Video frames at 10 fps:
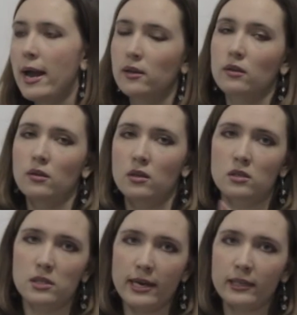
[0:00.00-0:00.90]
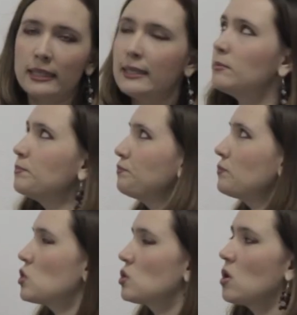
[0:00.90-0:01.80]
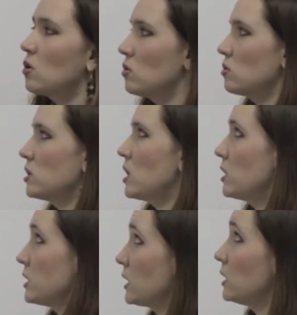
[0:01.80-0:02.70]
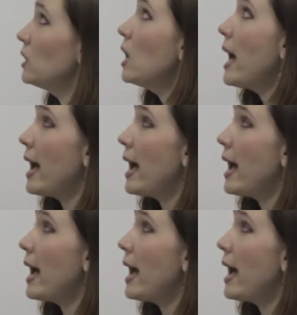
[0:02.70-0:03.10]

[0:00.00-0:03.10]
anything exactly, just don't use an article.